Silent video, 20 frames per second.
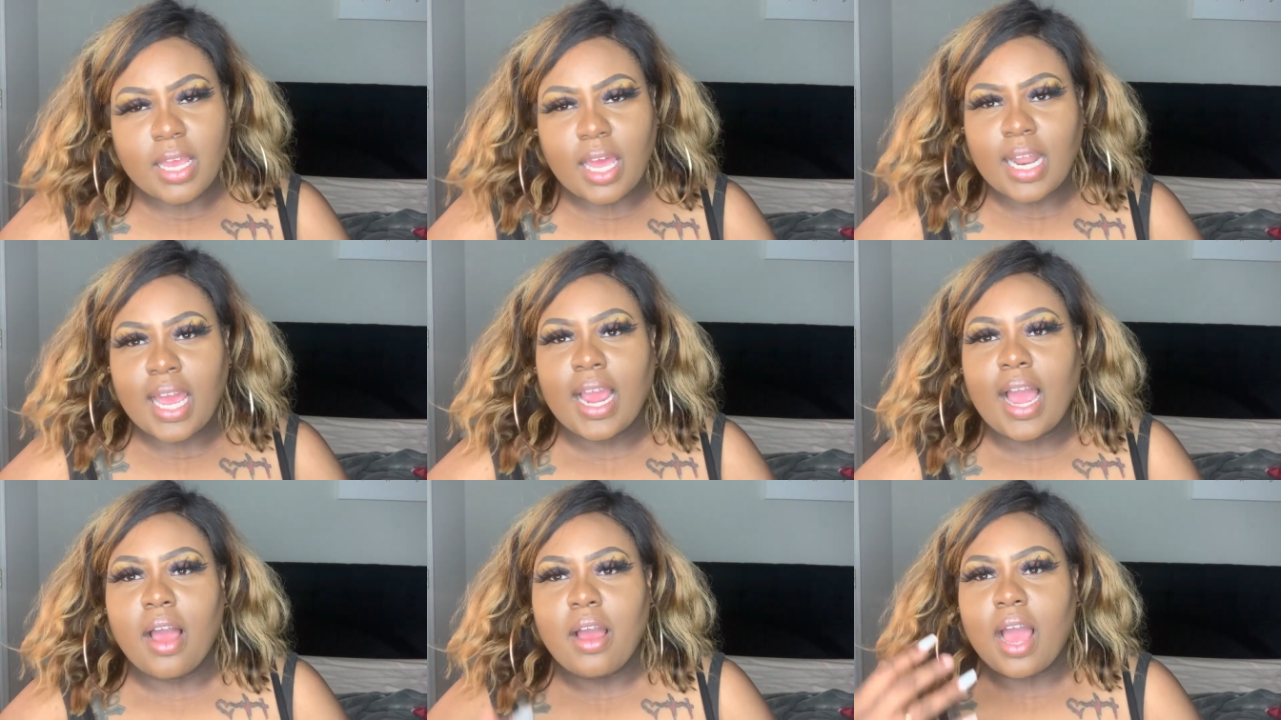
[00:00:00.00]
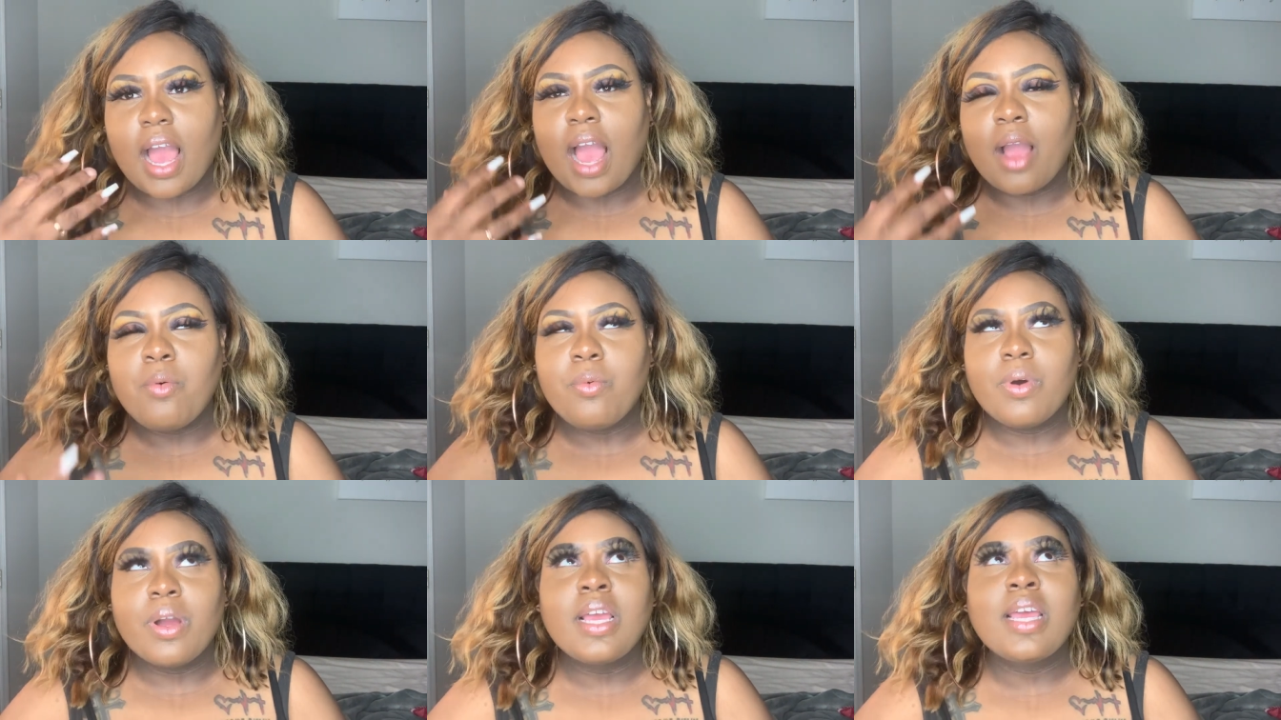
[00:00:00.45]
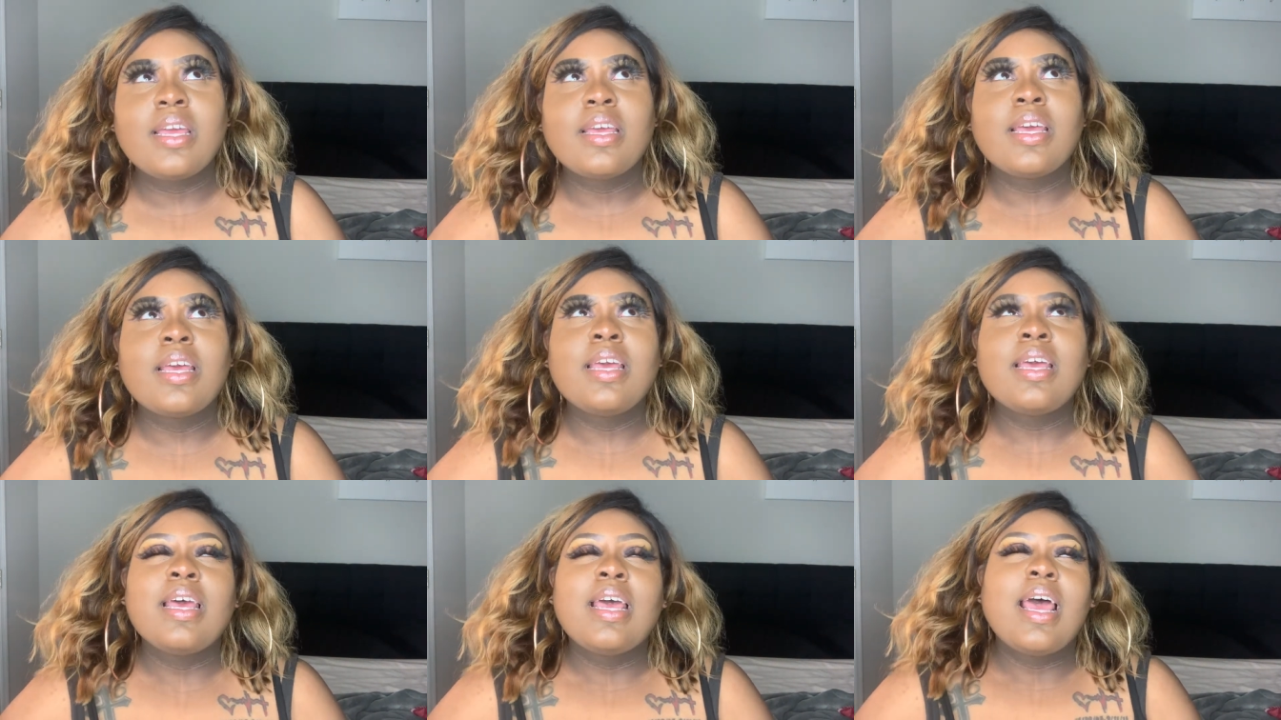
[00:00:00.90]
Like I, I want.
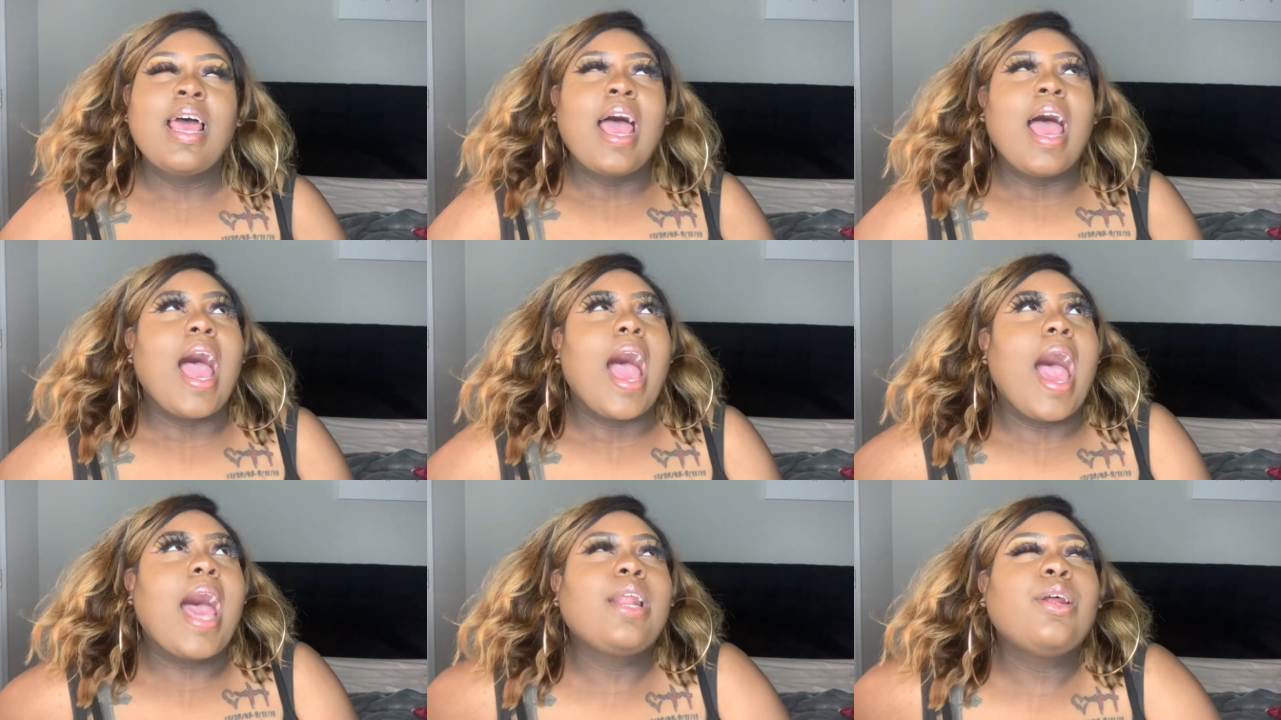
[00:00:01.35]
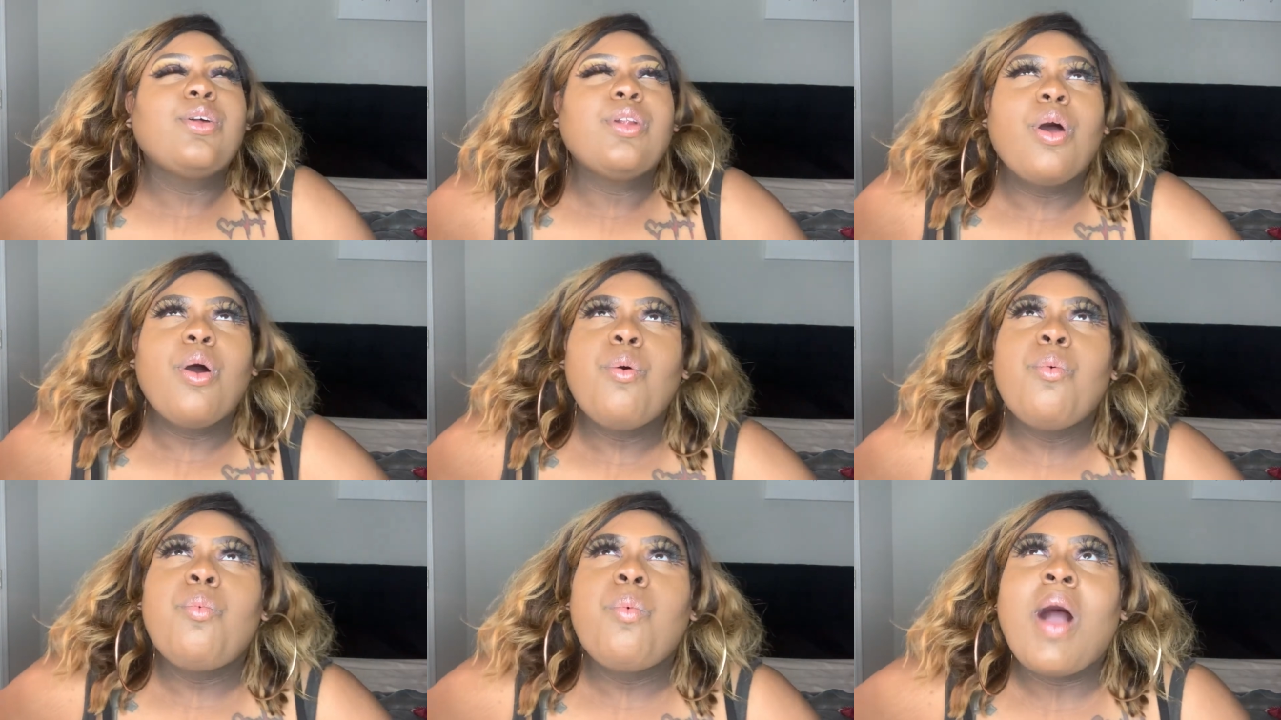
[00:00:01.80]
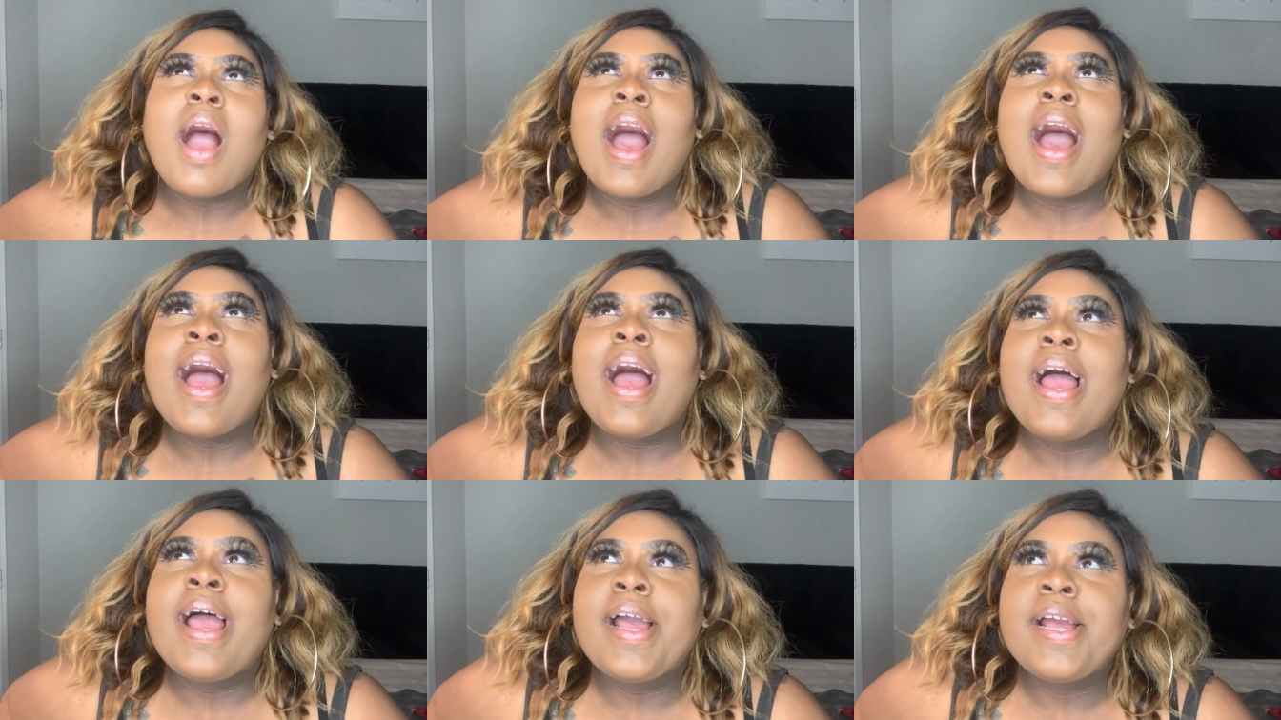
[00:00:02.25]
I don't know
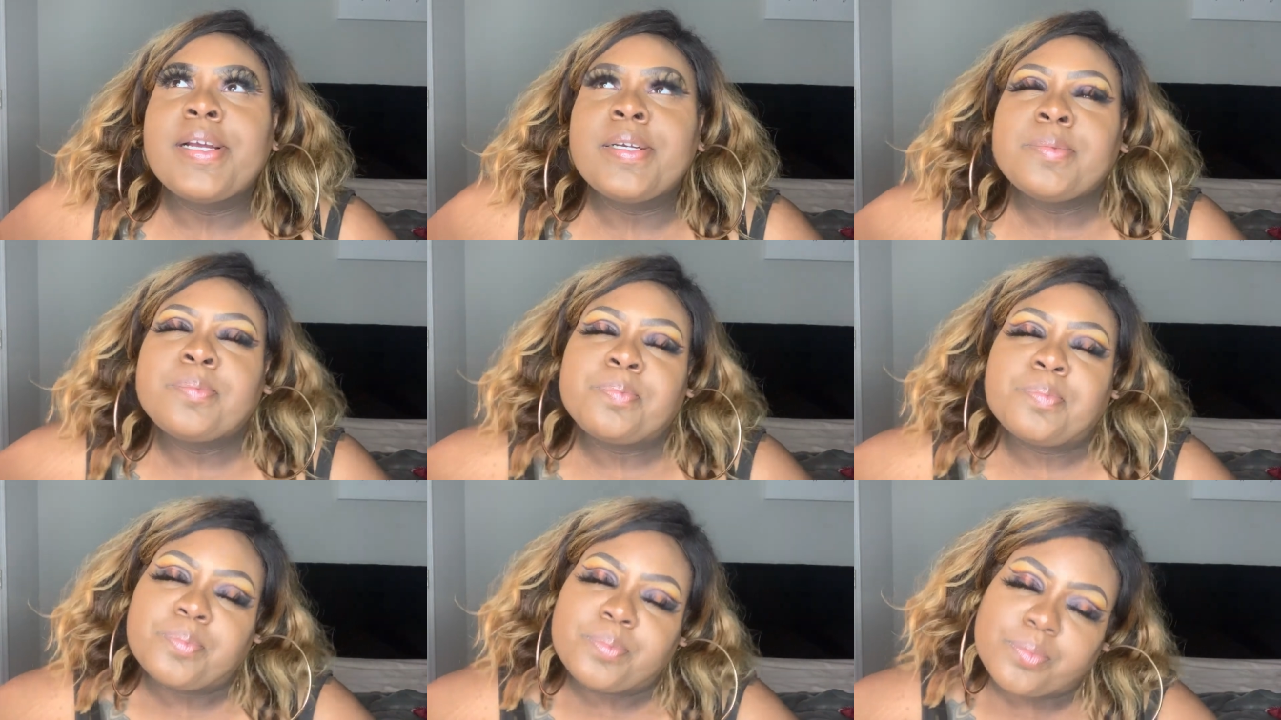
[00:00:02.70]
why